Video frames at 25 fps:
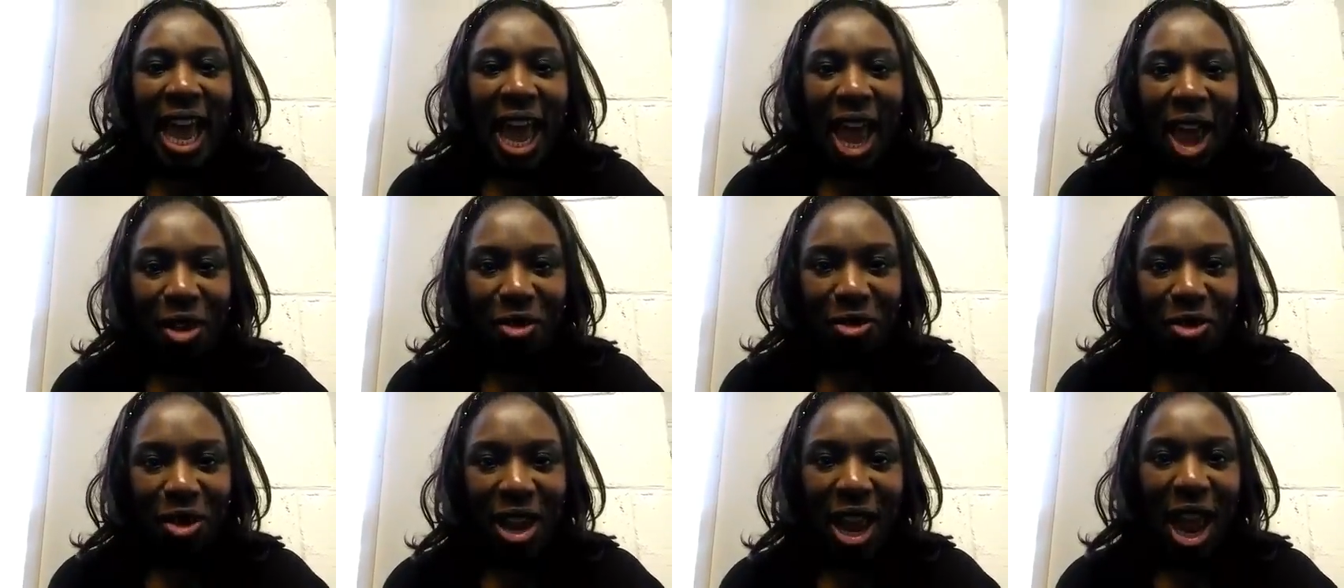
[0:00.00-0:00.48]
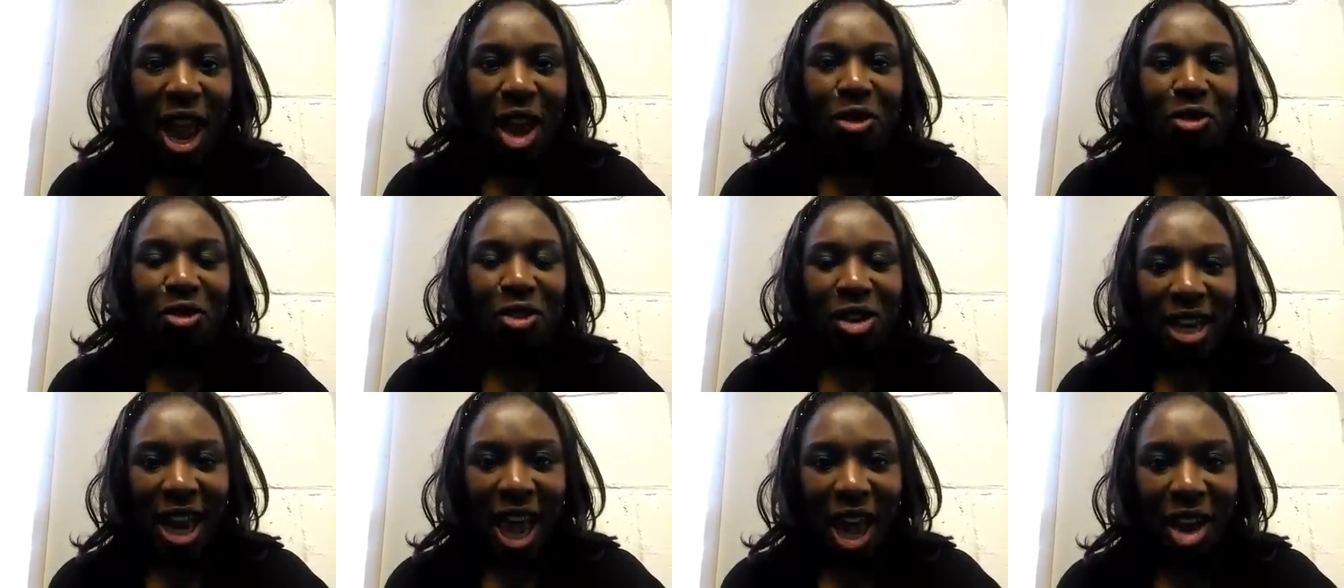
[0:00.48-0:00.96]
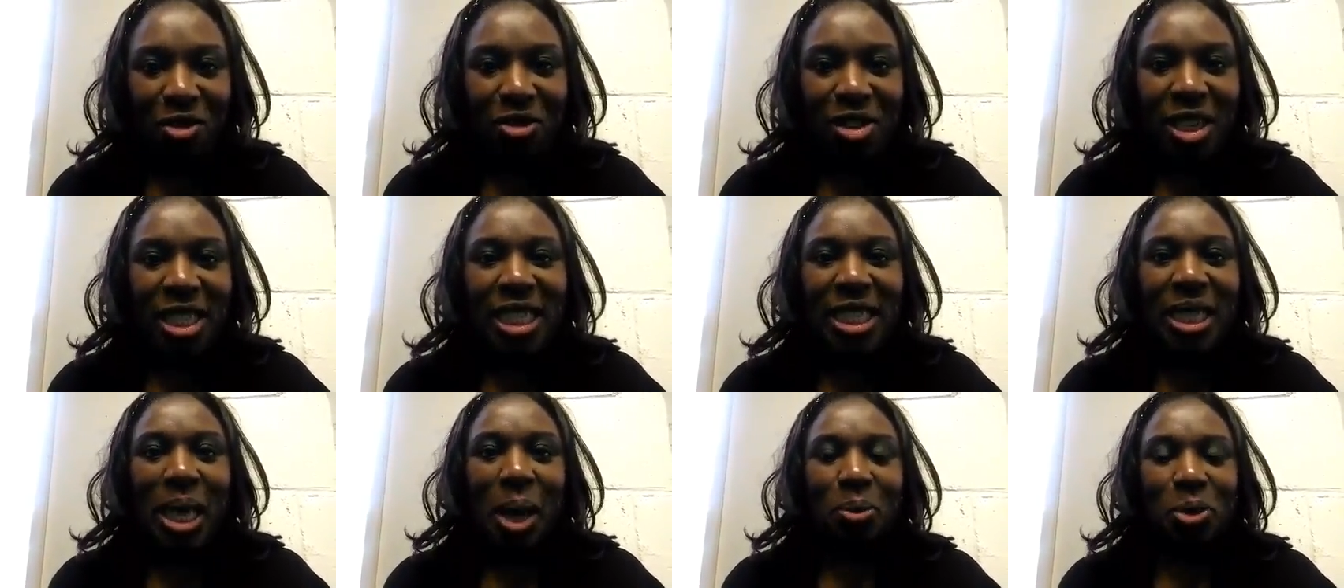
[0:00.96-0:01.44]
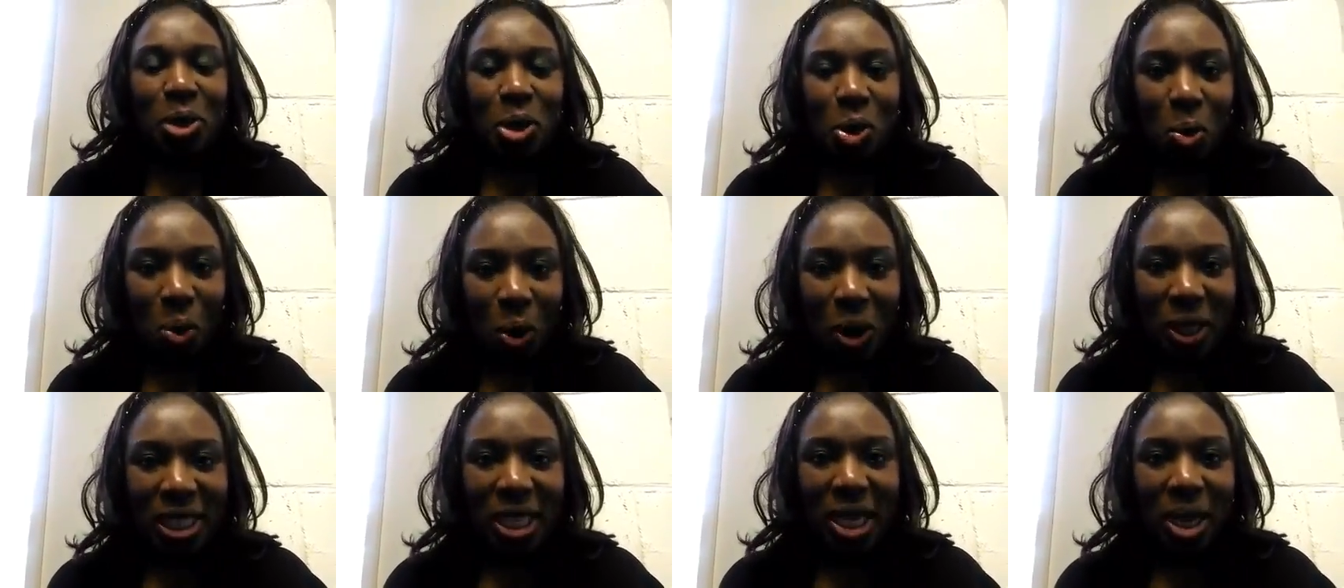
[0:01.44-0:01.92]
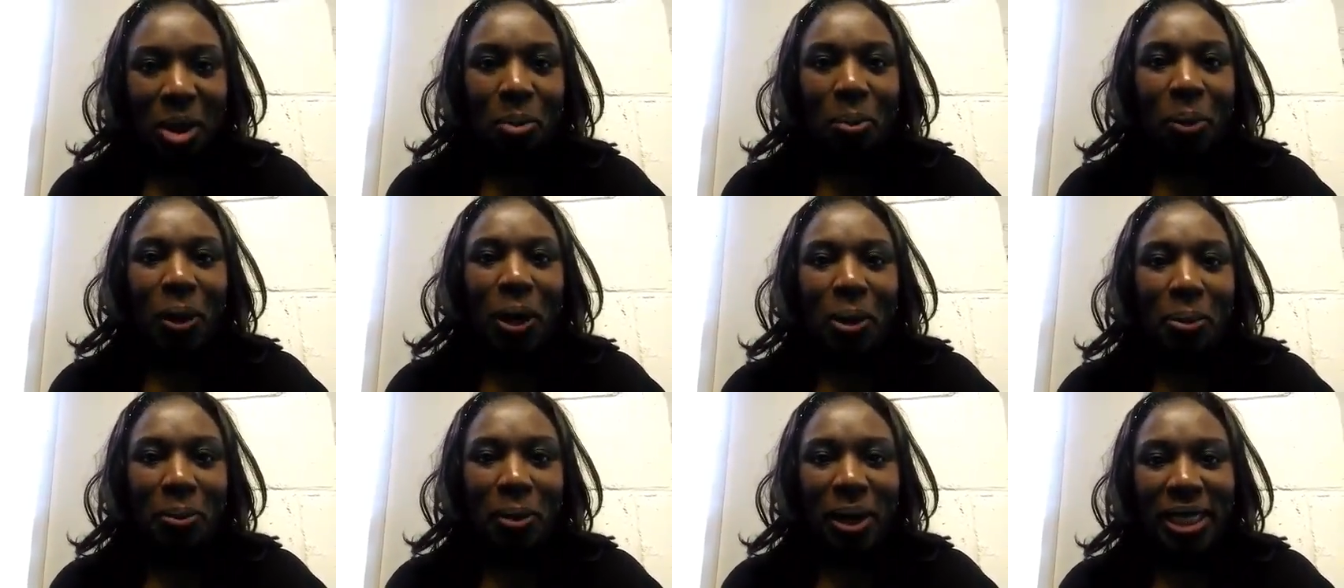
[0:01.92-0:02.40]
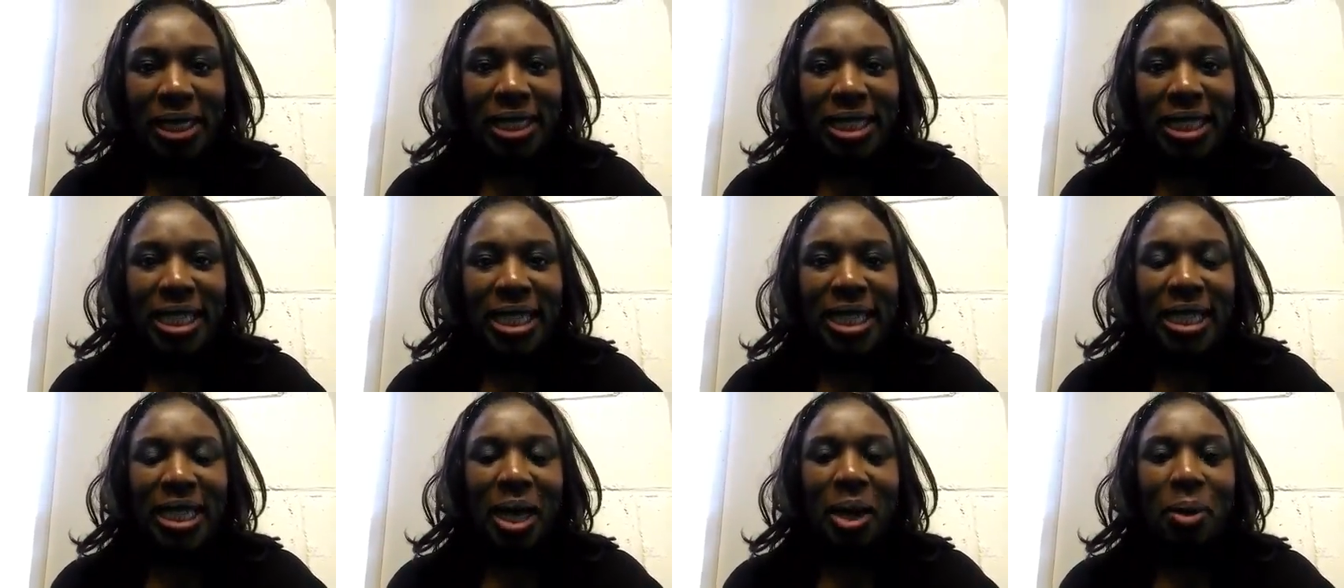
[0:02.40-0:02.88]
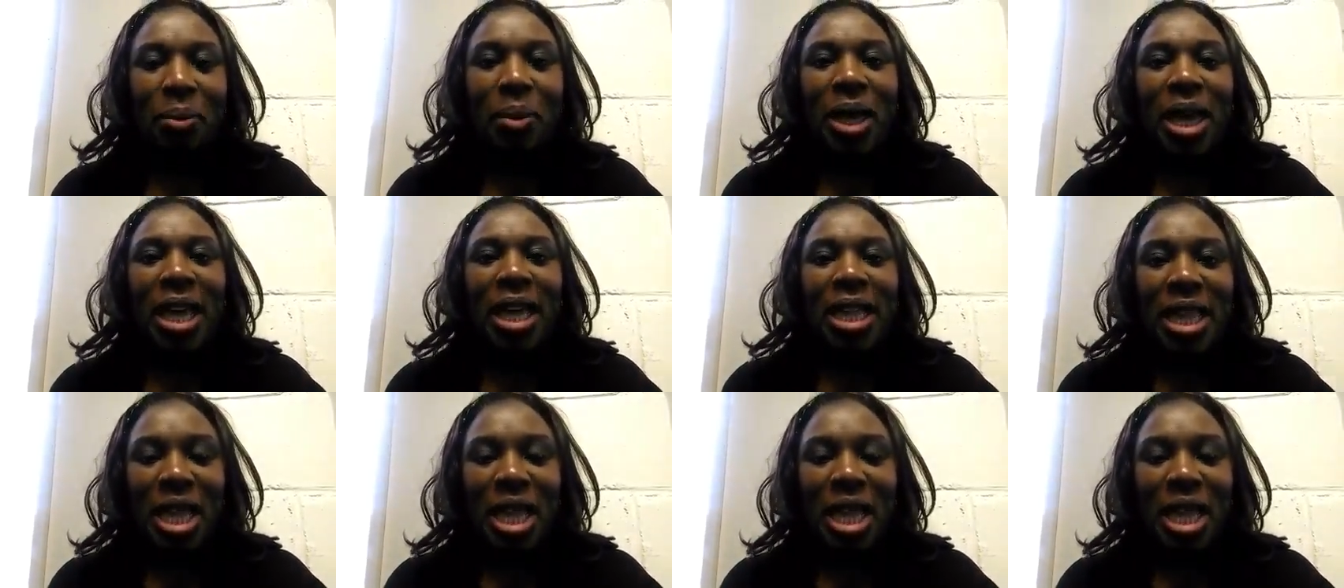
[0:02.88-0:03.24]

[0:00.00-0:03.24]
every effort, every step towards implementing them,